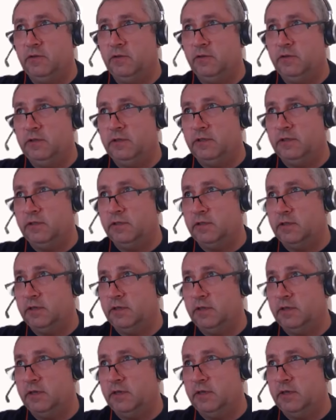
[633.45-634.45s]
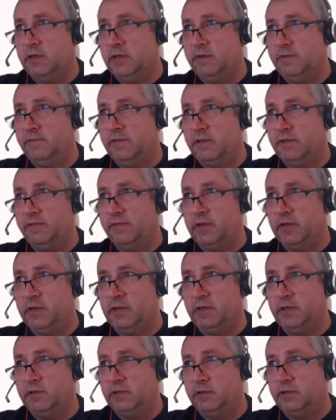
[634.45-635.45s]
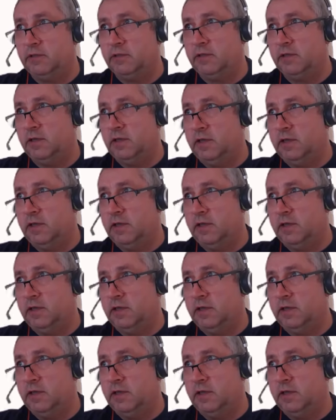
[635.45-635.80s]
users with violations